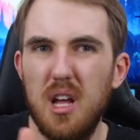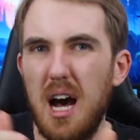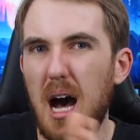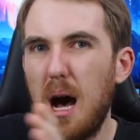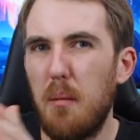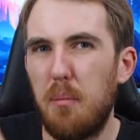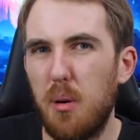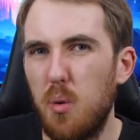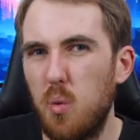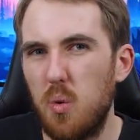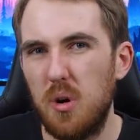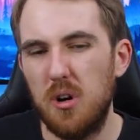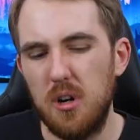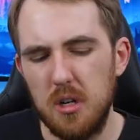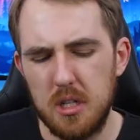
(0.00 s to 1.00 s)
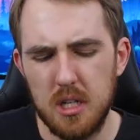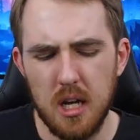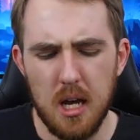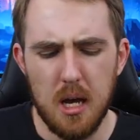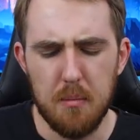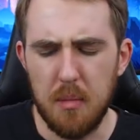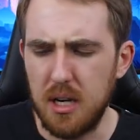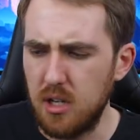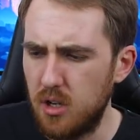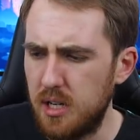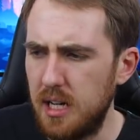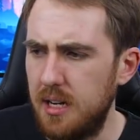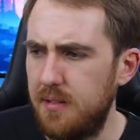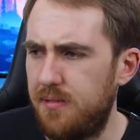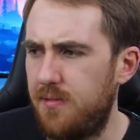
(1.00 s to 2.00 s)
upwards. Might not
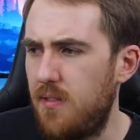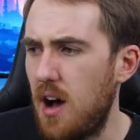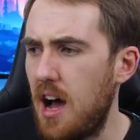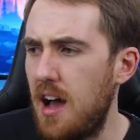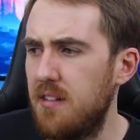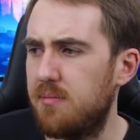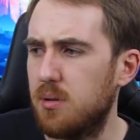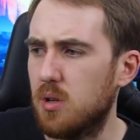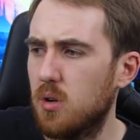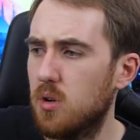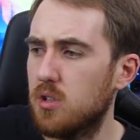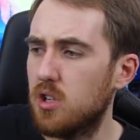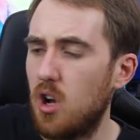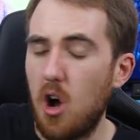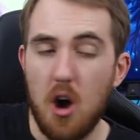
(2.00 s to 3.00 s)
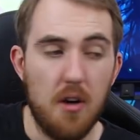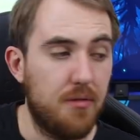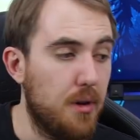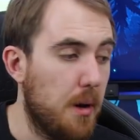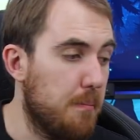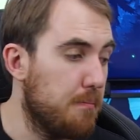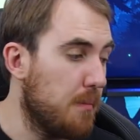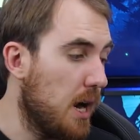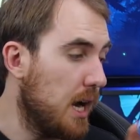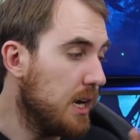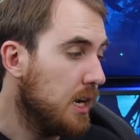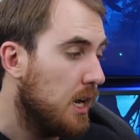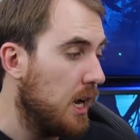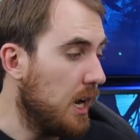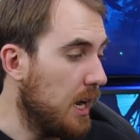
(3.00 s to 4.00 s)
hit five because of my
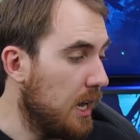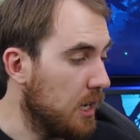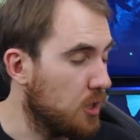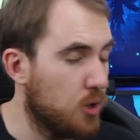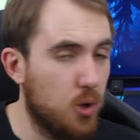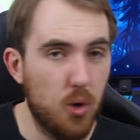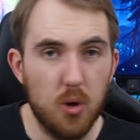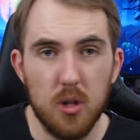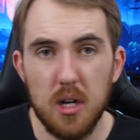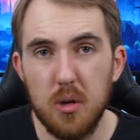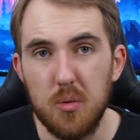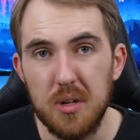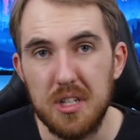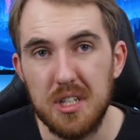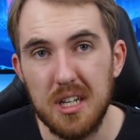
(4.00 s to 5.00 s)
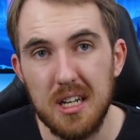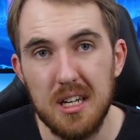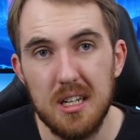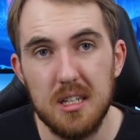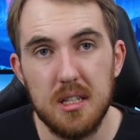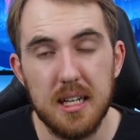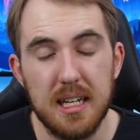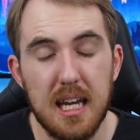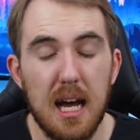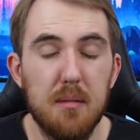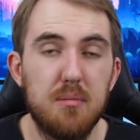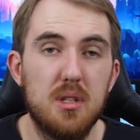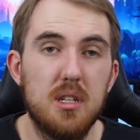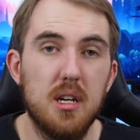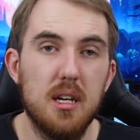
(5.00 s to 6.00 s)
uh, cooler, which is the
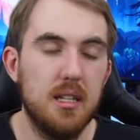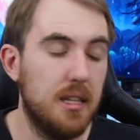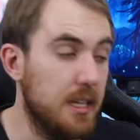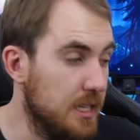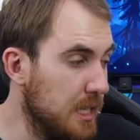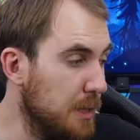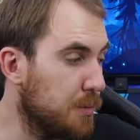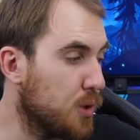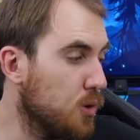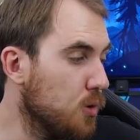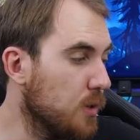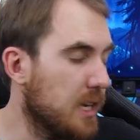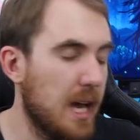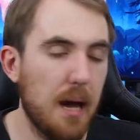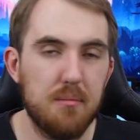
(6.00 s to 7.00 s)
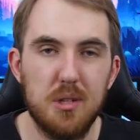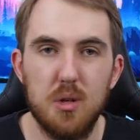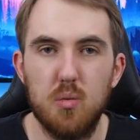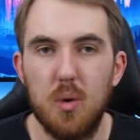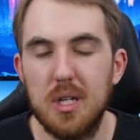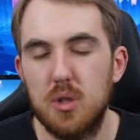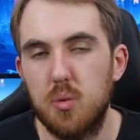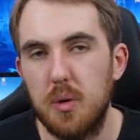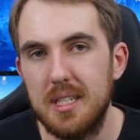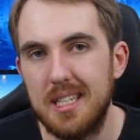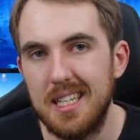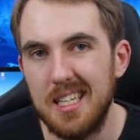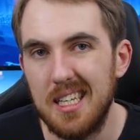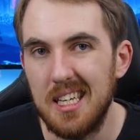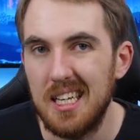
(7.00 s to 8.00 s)
Cap uh, the Deep Cool Captain
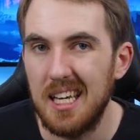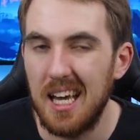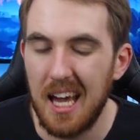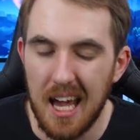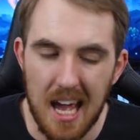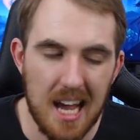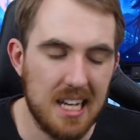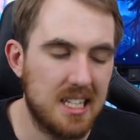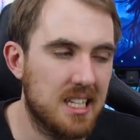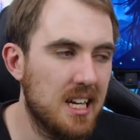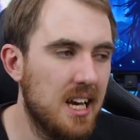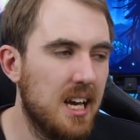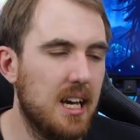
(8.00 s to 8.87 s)
120EX.